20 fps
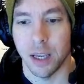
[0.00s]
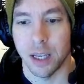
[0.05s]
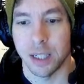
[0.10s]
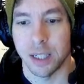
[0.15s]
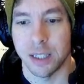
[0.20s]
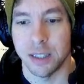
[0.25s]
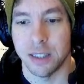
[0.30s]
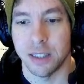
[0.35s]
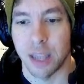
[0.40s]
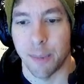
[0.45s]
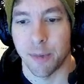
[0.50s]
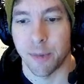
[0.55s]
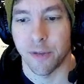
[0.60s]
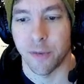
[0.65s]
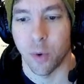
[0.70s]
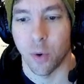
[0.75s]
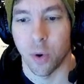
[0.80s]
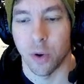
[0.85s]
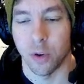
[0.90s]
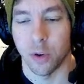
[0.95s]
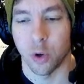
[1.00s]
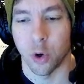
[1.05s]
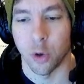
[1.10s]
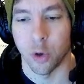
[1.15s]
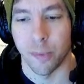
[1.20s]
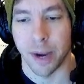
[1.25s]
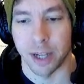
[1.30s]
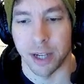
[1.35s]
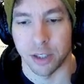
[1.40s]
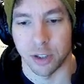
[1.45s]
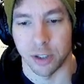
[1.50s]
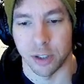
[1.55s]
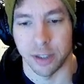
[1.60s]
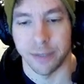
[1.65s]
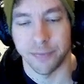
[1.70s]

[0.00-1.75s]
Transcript: except for the cold mastery.